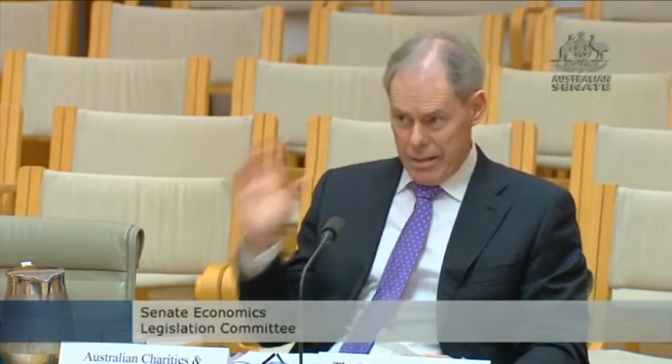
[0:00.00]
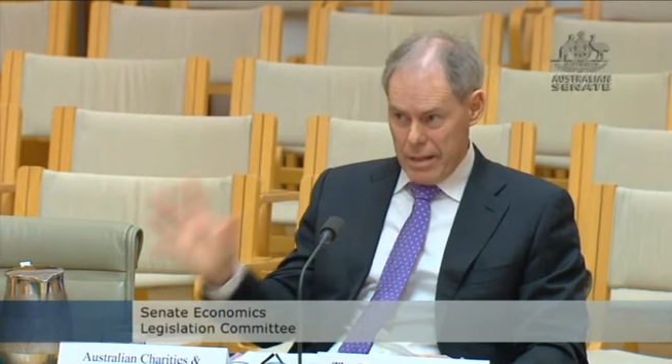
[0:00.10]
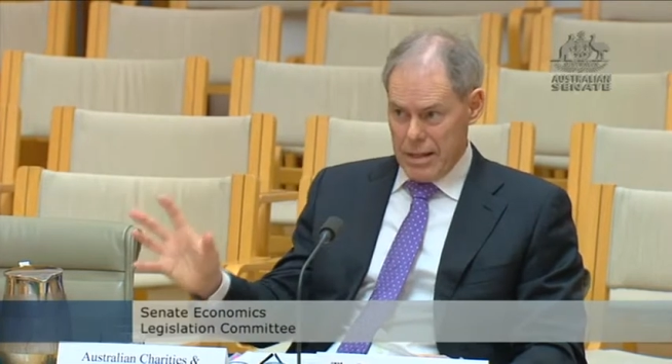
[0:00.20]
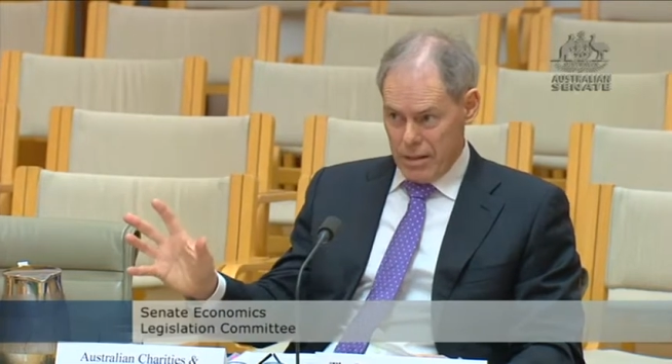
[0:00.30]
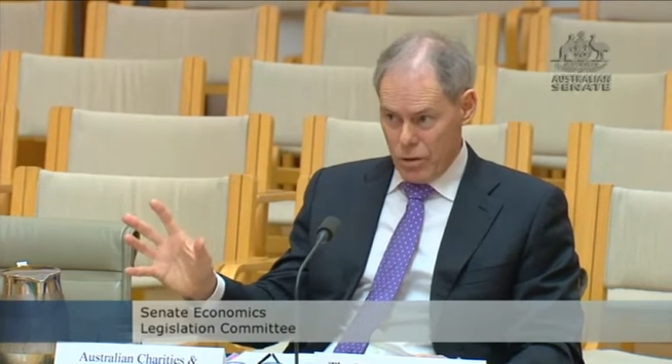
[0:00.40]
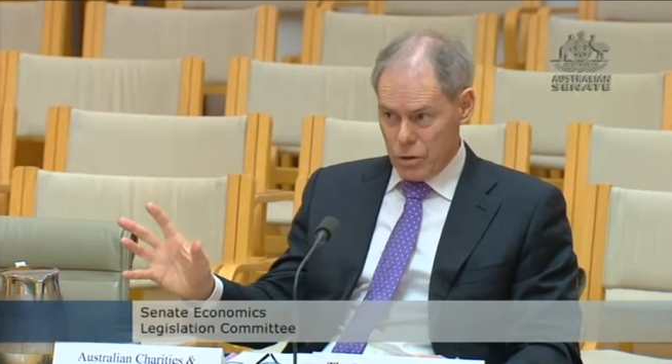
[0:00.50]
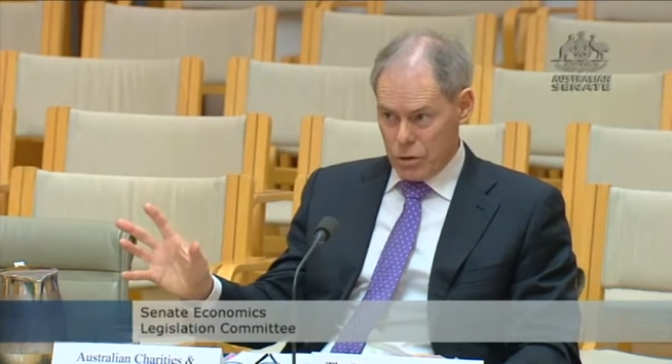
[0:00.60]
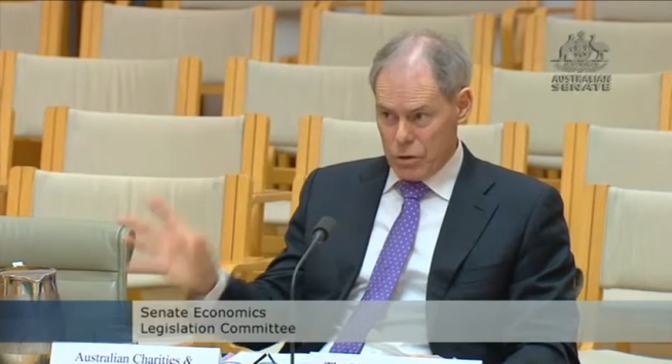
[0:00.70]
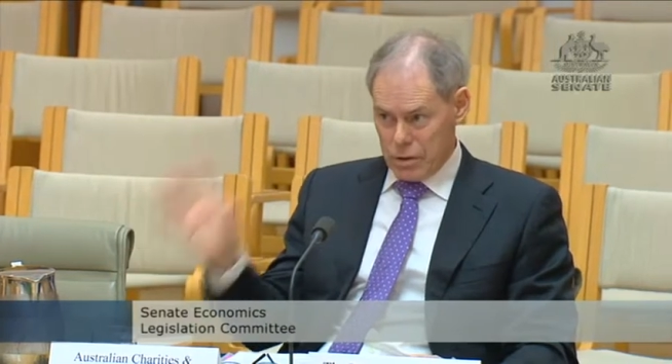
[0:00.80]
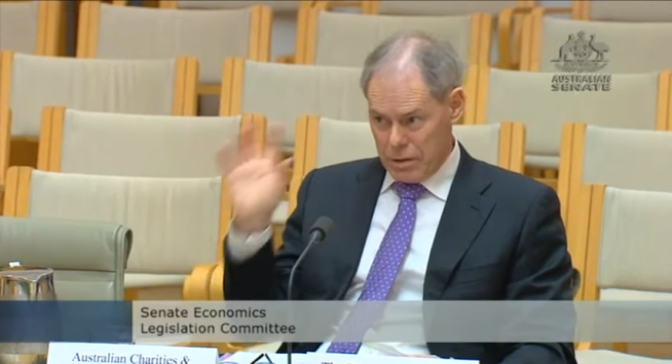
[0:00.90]
it
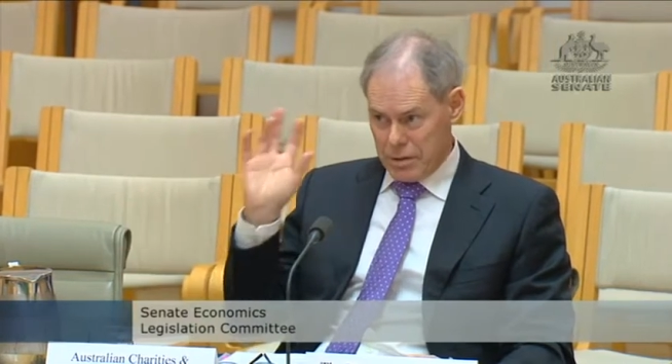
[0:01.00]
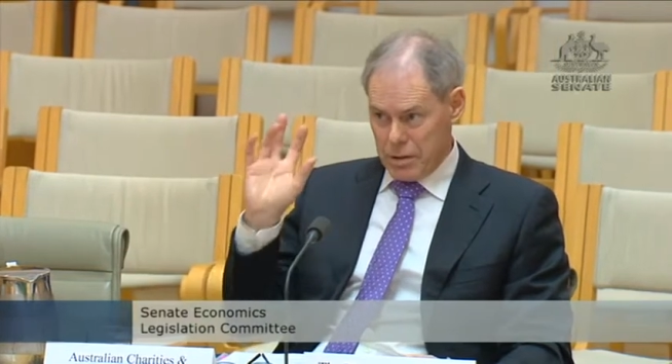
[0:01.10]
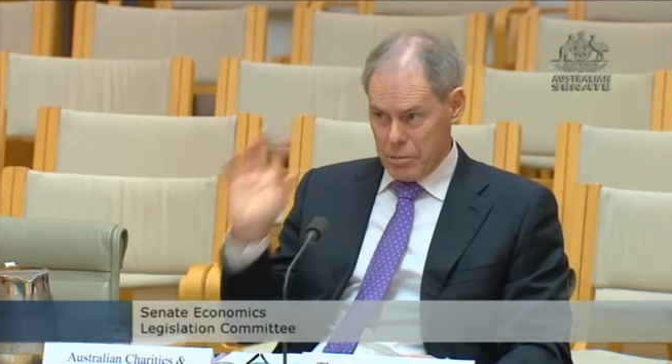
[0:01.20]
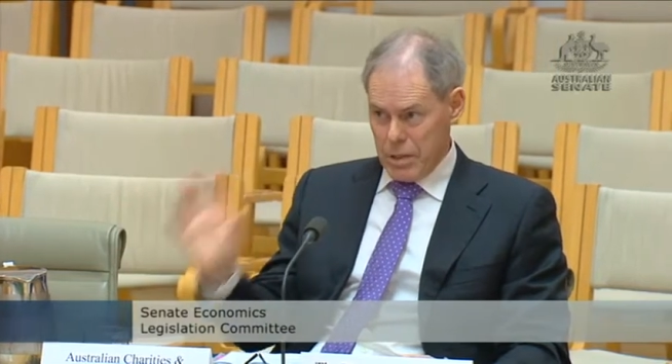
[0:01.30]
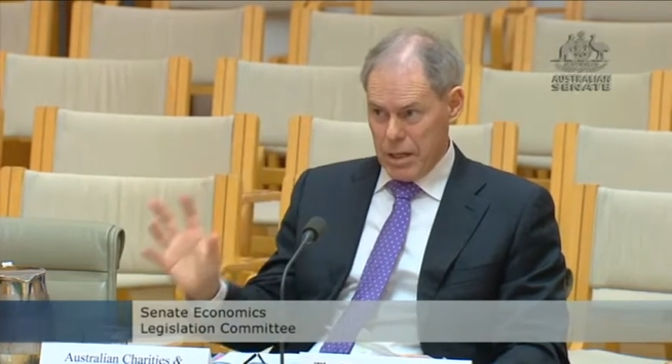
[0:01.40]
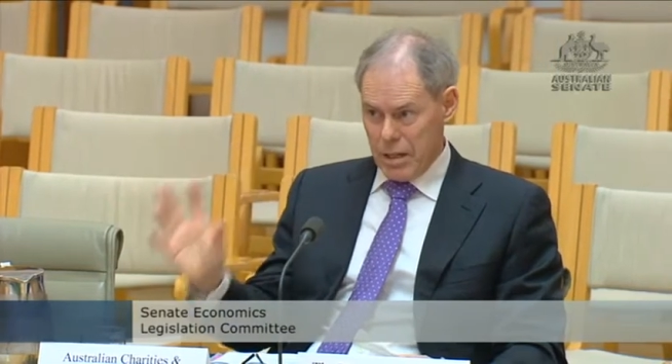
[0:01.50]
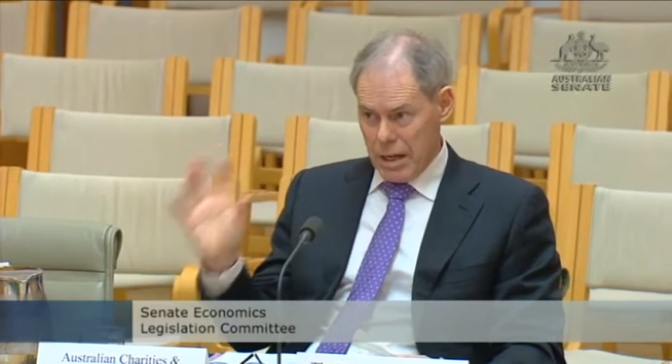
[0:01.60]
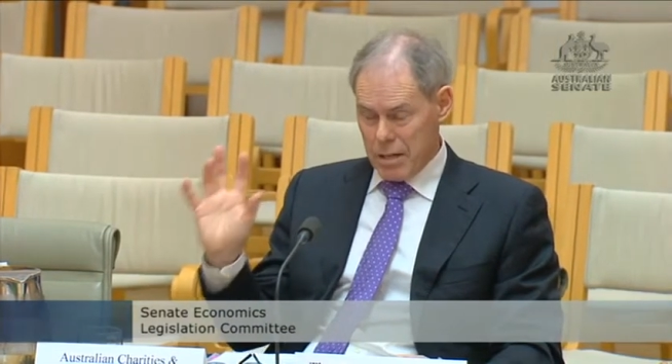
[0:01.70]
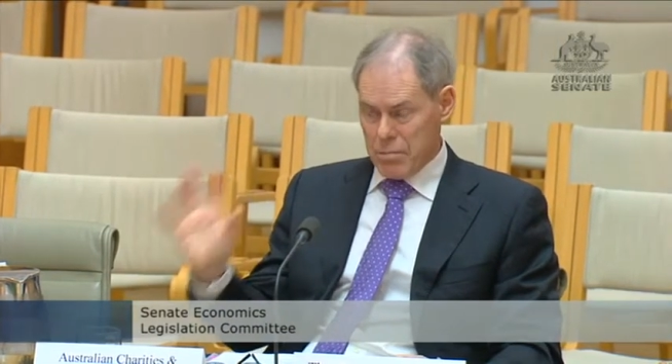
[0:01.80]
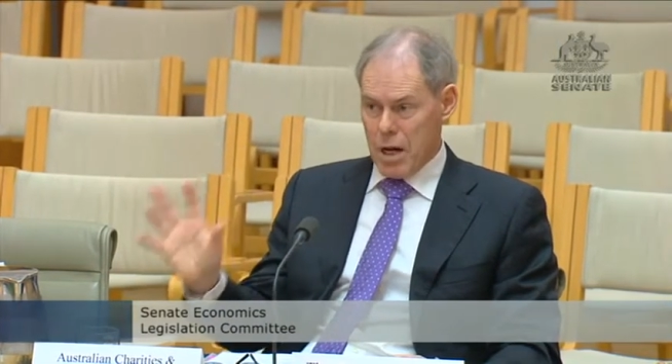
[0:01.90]
looks to me
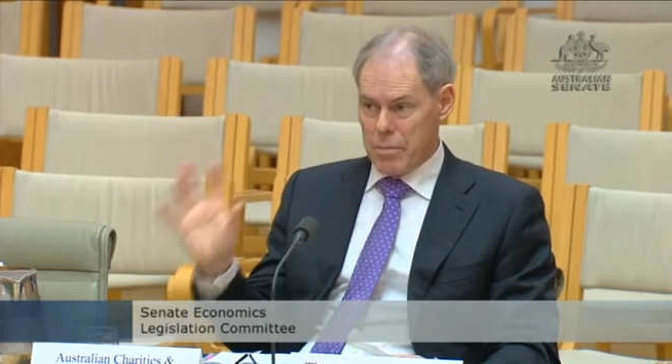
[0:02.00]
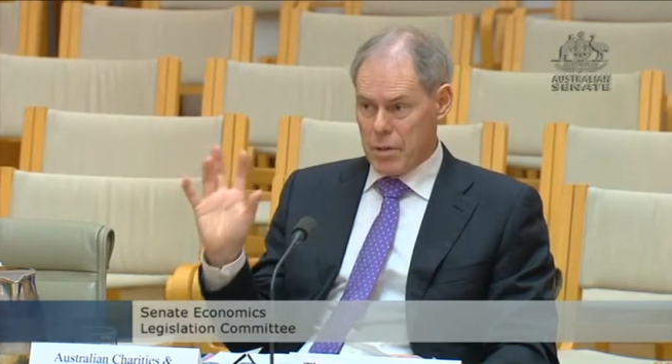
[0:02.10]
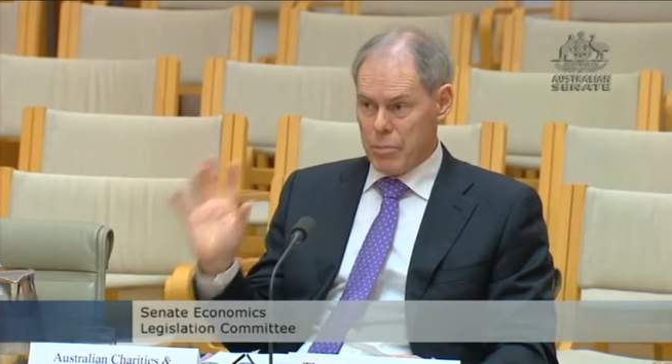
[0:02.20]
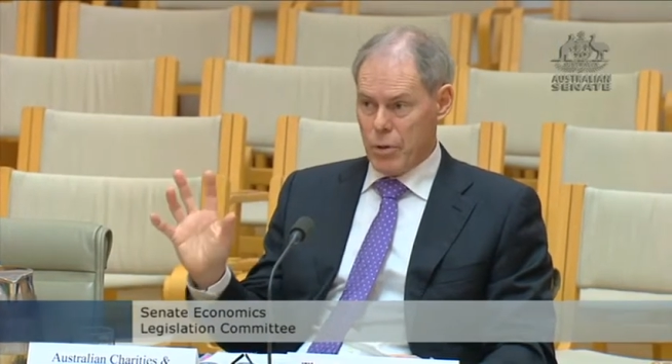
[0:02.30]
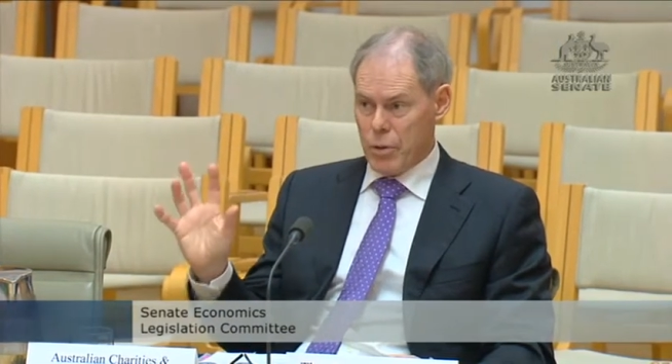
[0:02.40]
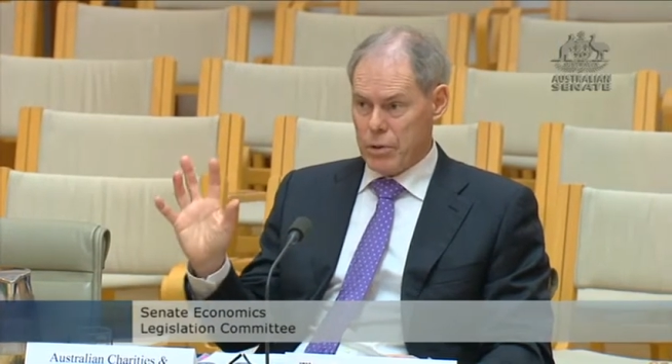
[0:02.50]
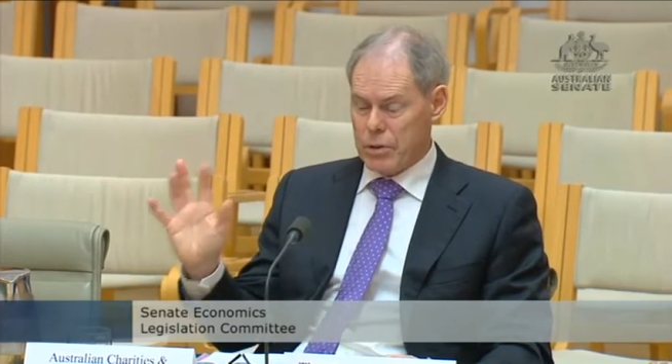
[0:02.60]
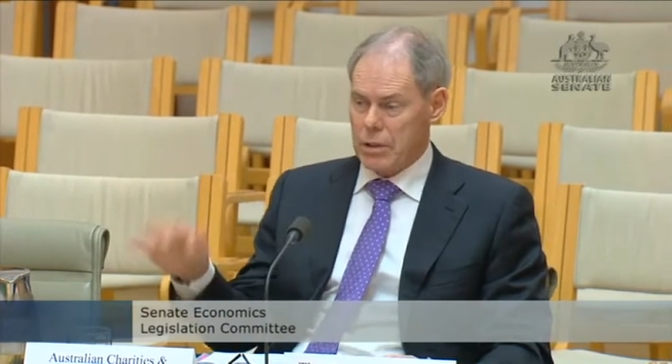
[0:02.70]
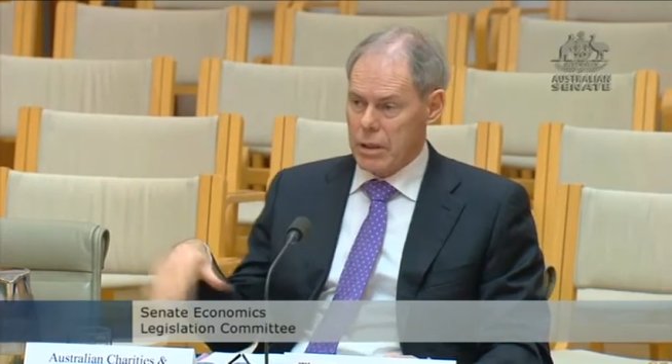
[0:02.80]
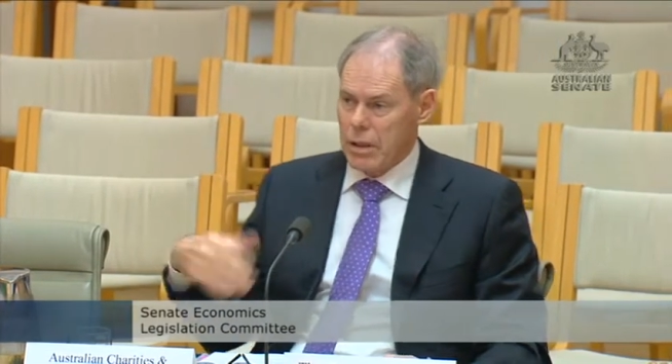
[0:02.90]
like it might be a purpose,